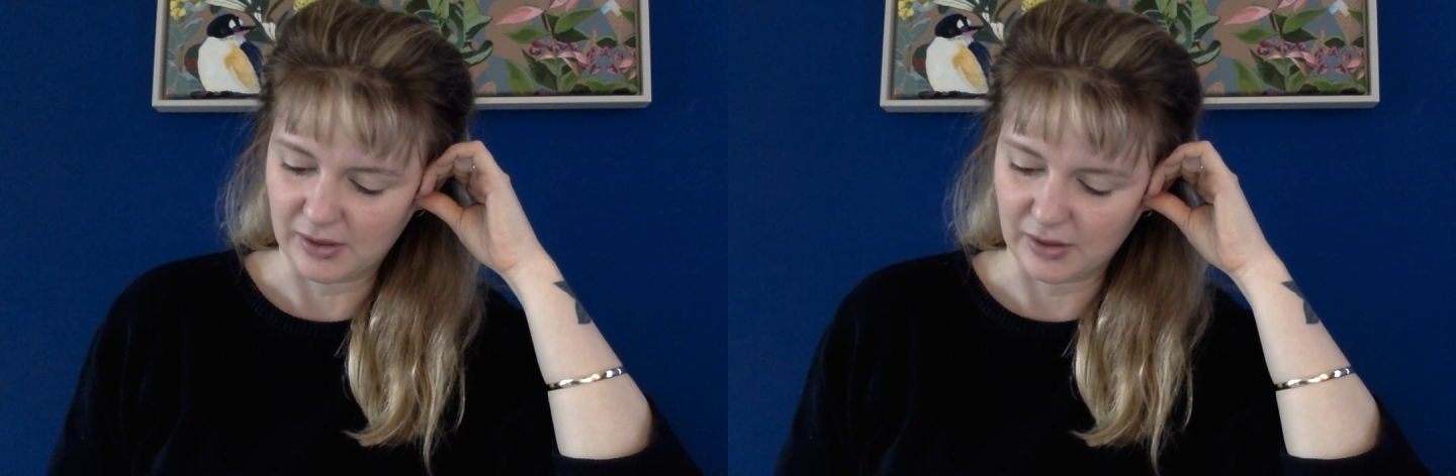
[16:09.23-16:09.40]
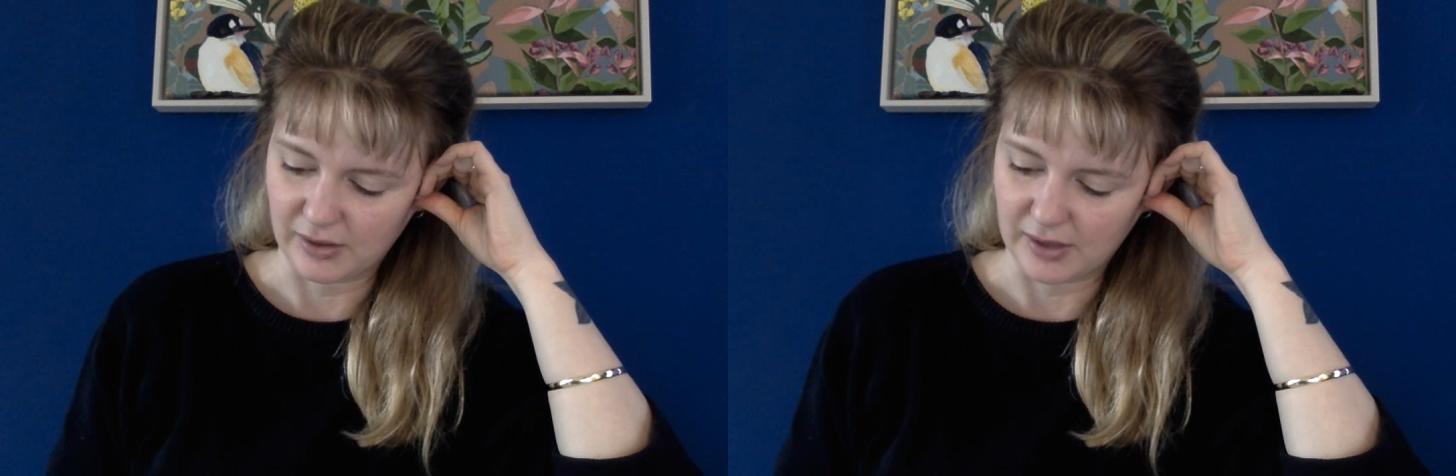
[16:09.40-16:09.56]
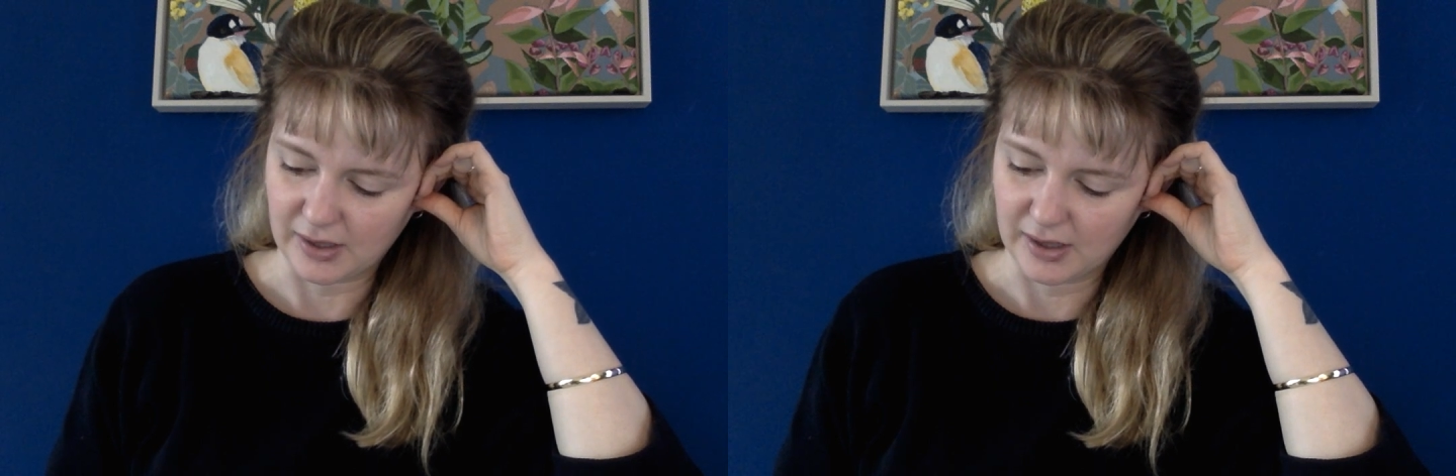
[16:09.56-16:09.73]

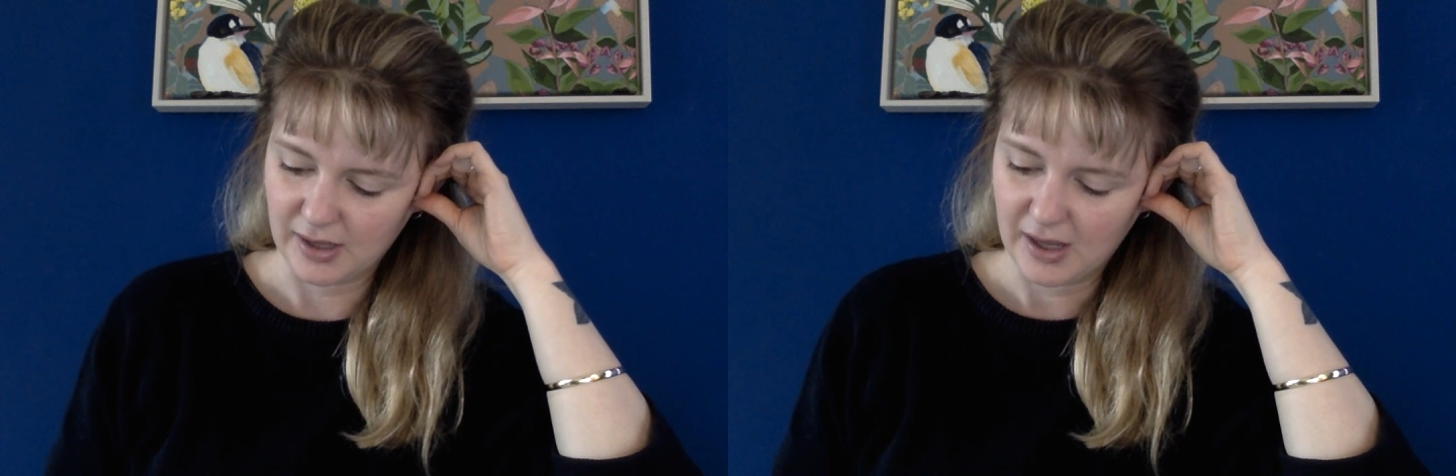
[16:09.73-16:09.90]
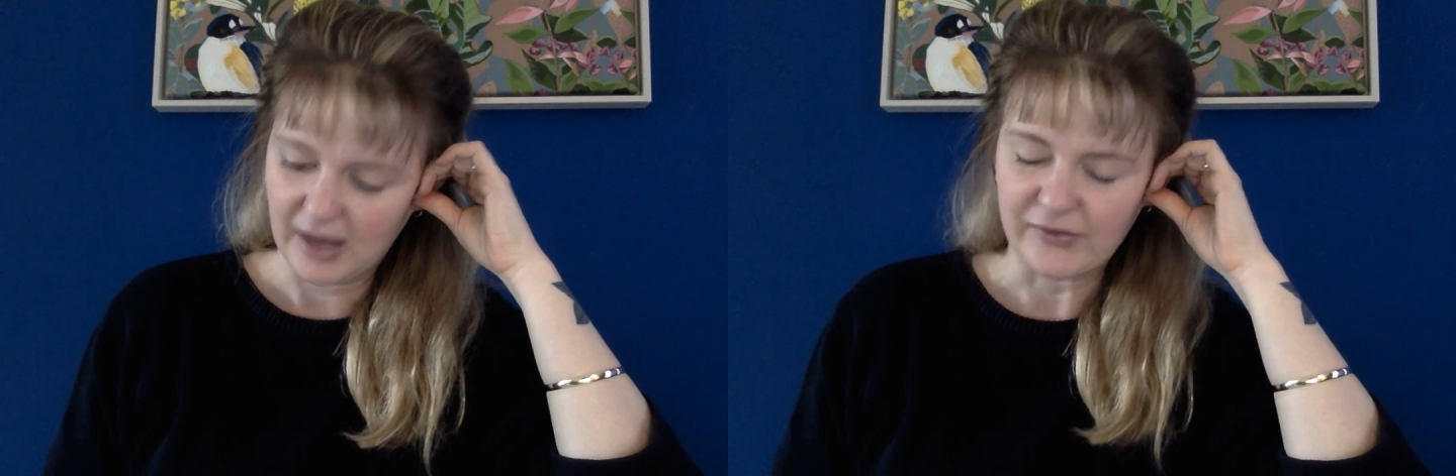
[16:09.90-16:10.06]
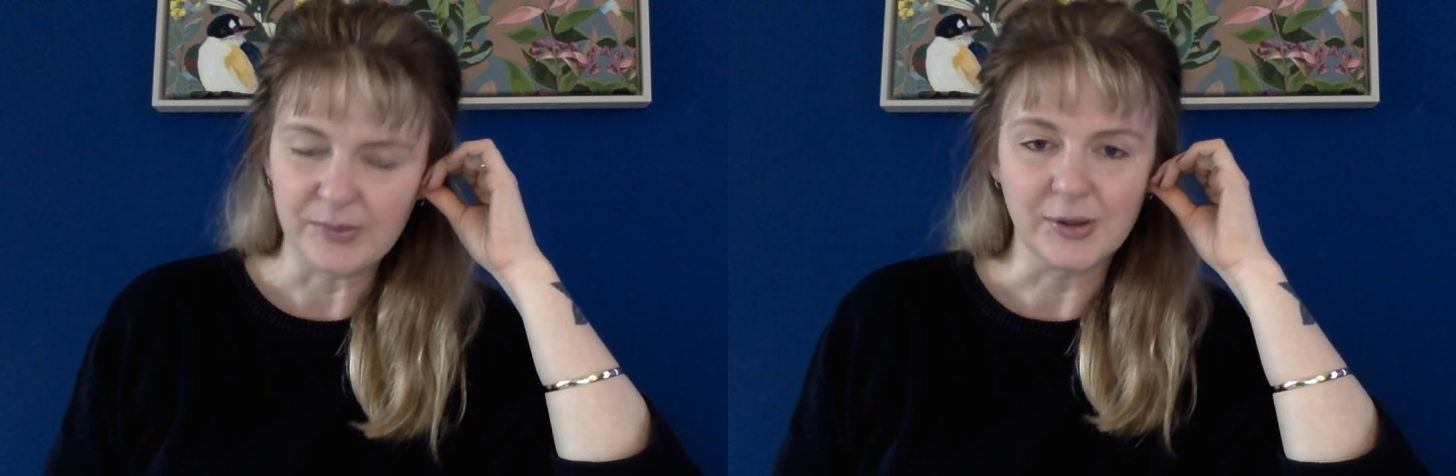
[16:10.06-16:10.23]
that
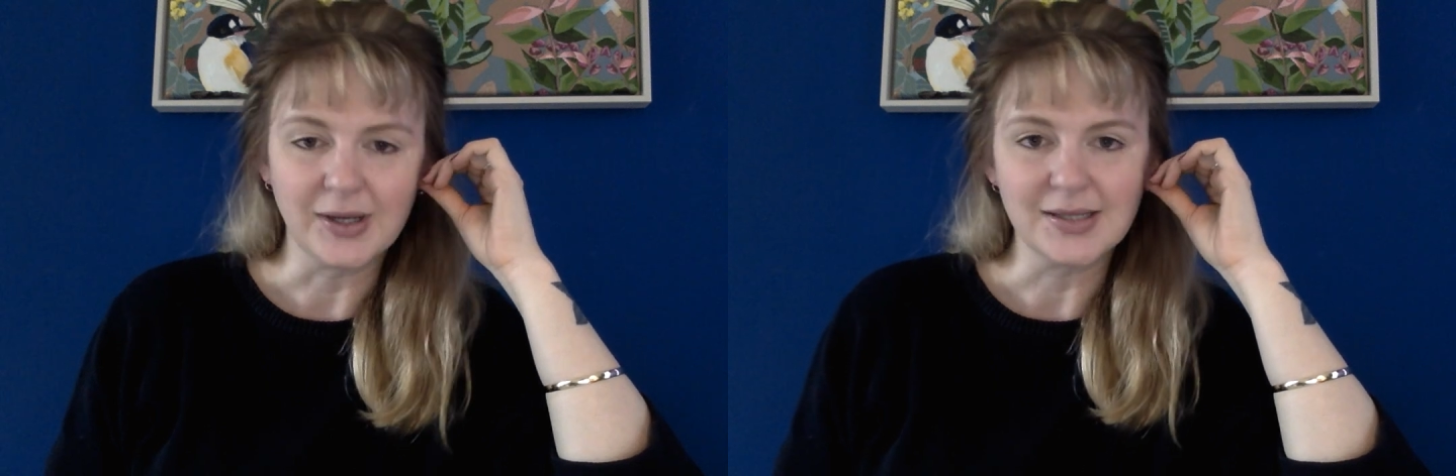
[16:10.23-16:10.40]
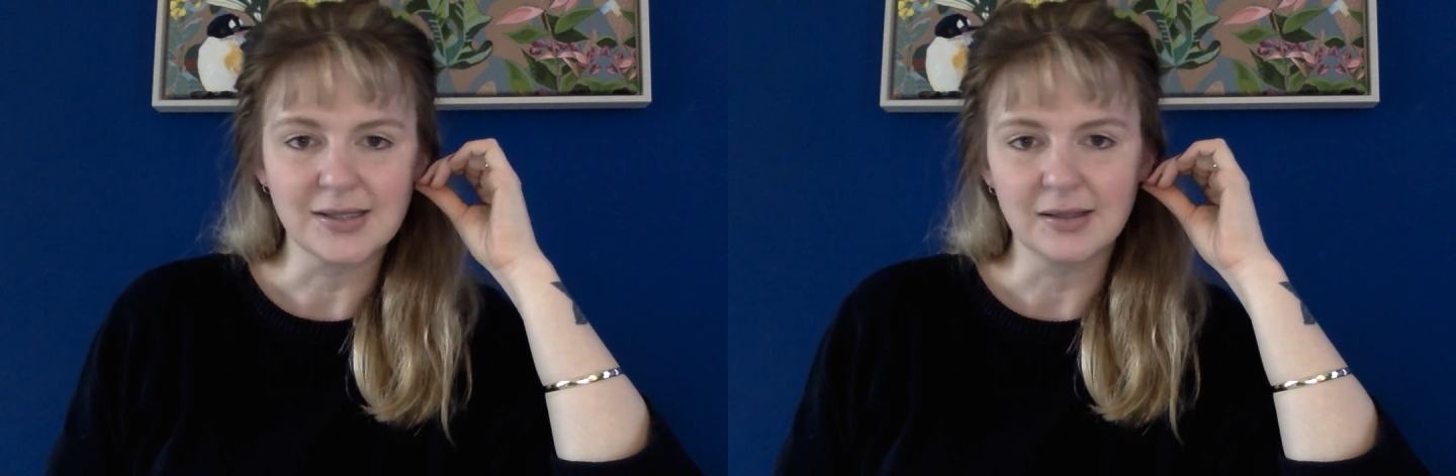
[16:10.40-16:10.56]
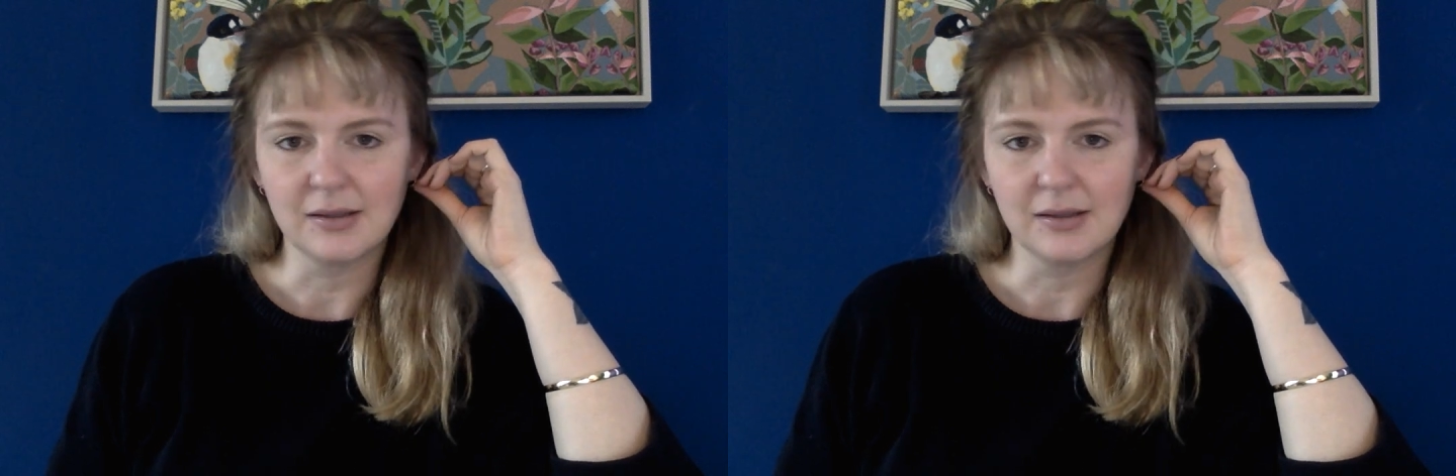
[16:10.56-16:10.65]
everybody's